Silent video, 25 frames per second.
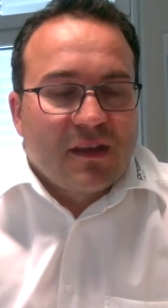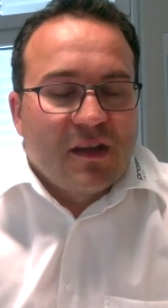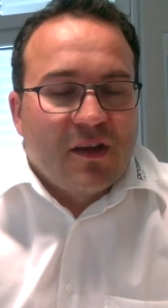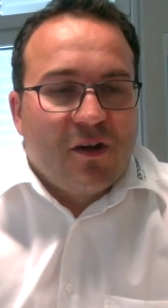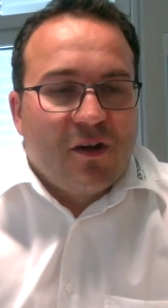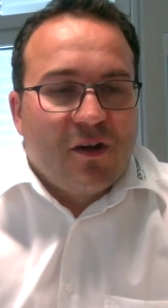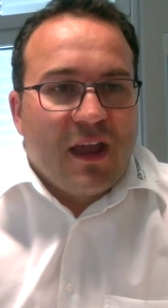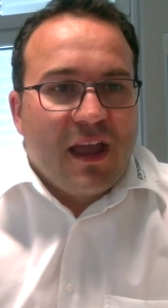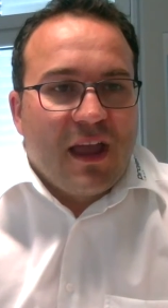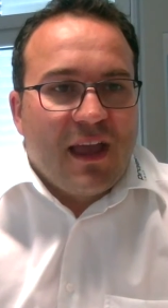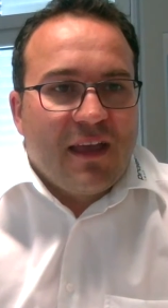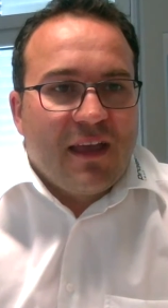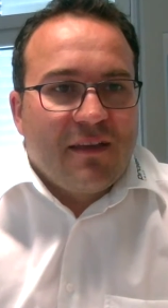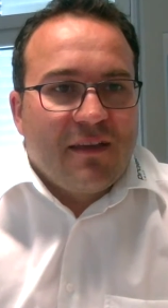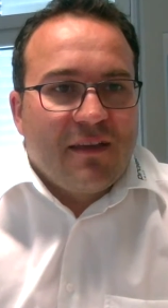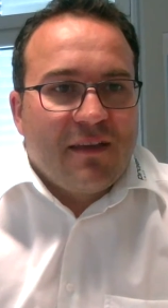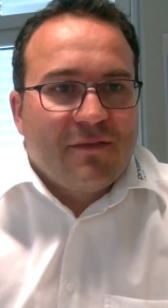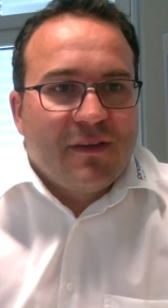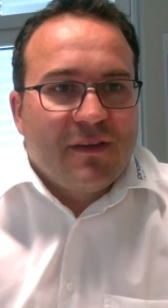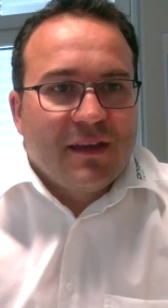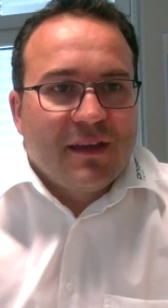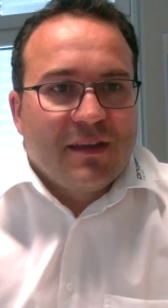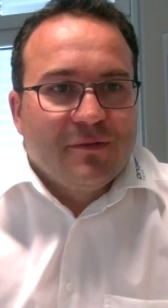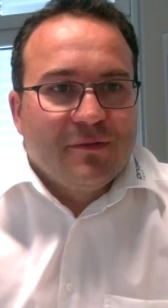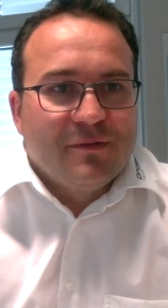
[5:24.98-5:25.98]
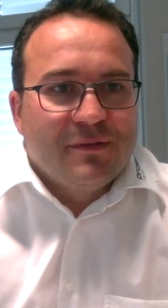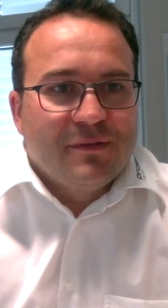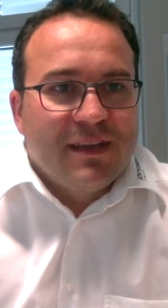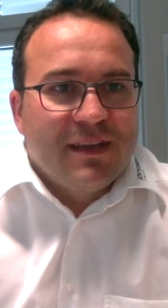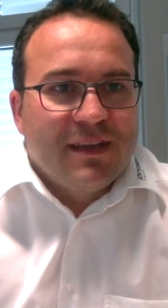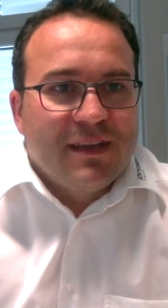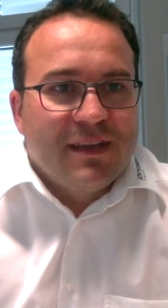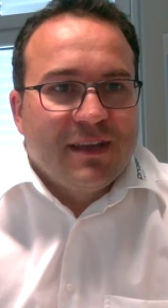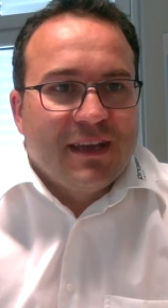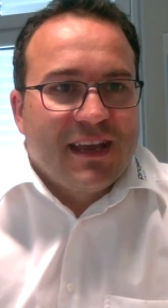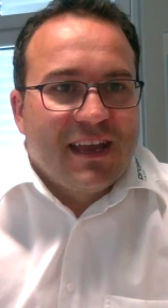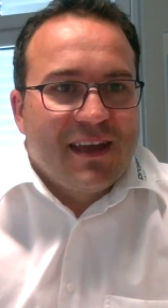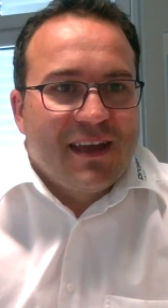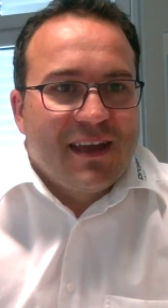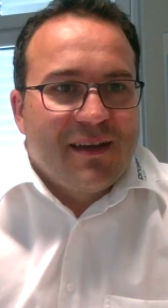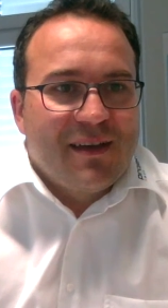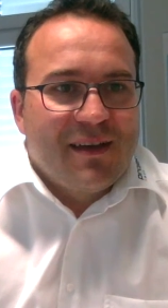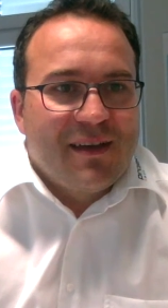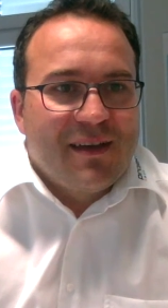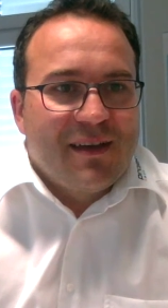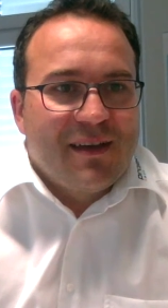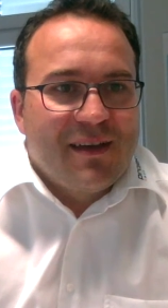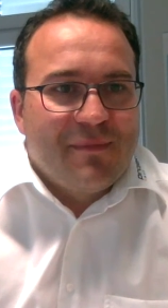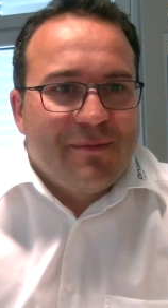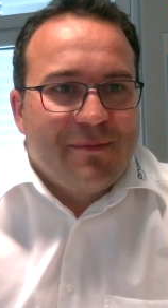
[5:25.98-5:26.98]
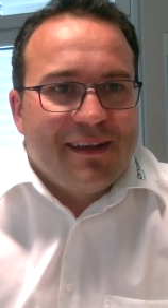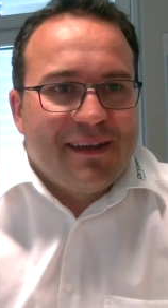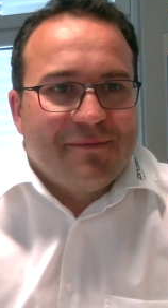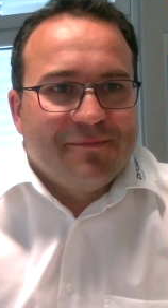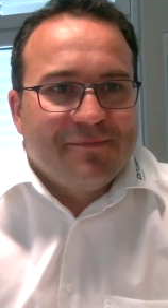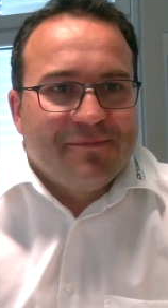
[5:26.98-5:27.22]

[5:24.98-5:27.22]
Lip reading: Okay, thank you. Take care. Bye-bye.